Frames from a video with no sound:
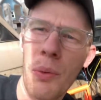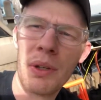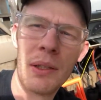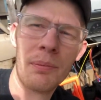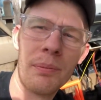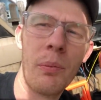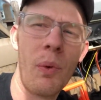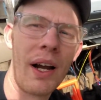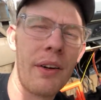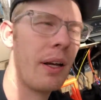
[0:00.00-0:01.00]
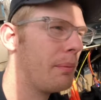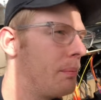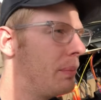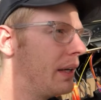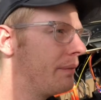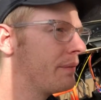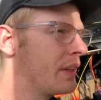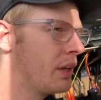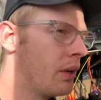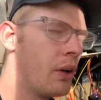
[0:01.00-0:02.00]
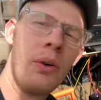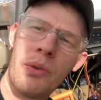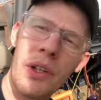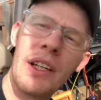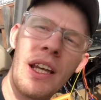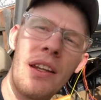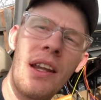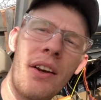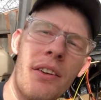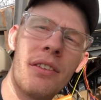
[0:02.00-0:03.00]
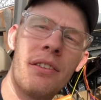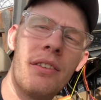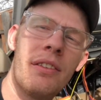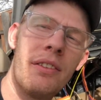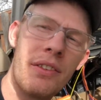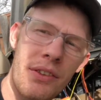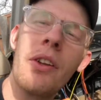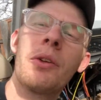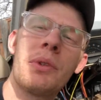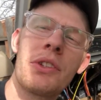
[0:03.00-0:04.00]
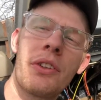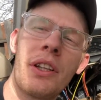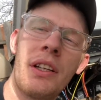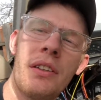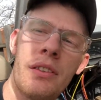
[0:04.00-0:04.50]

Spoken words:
beam wired up, but getting there slowly but surely.